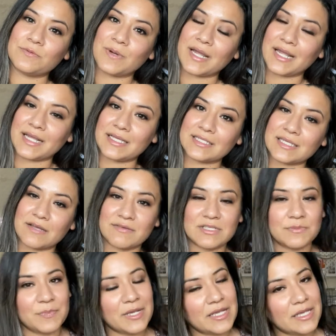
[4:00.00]
ways of
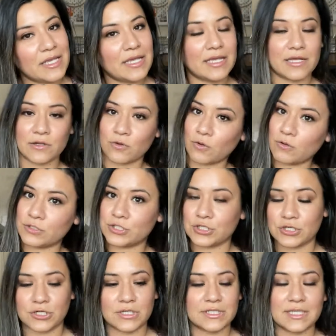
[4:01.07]
speaking and
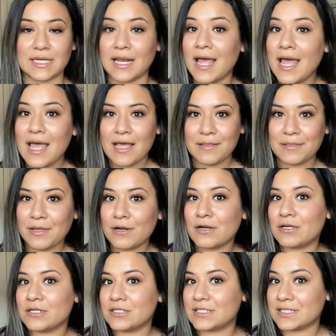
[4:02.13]
cultures, and
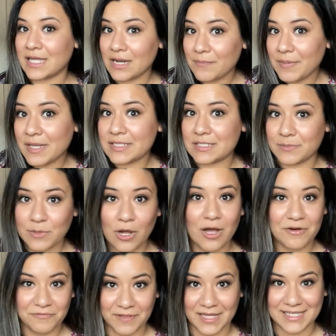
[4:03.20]
there's gonna be some
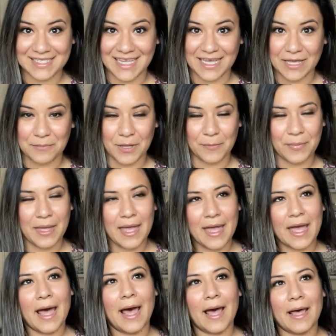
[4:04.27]
conflicts that come up.
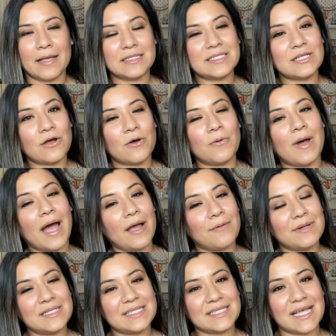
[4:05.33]
Uh, so I
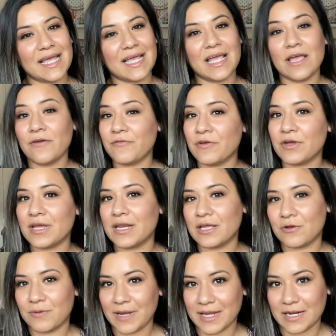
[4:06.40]
would say if you're gonna
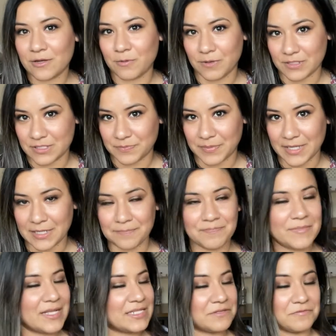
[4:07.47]
create a quilt bee,
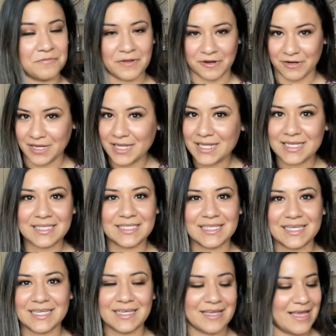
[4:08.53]
it's very
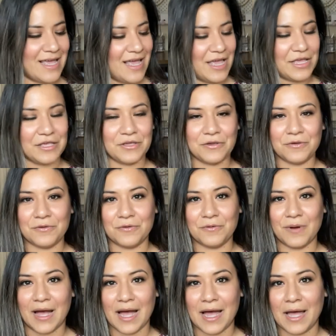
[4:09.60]
easy. You
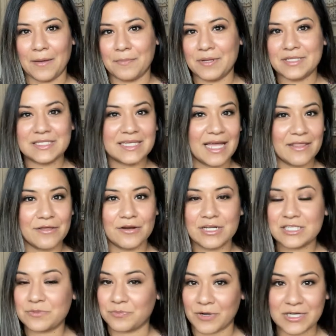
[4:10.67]
uh, put together a
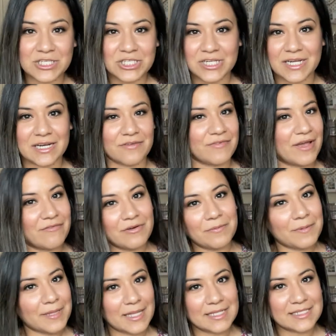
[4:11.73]
spreadsheet of
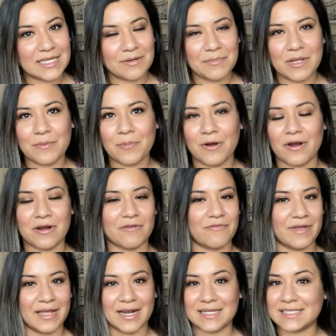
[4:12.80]
everyone that's gonna be a part of
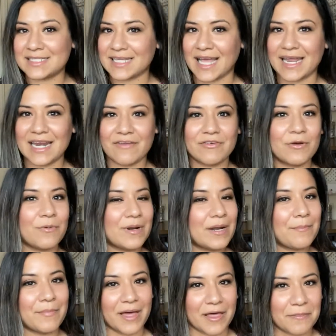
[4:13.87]
it, assign everyone a
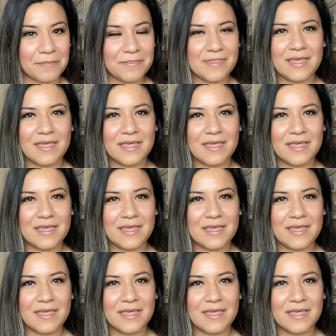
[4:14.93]
month,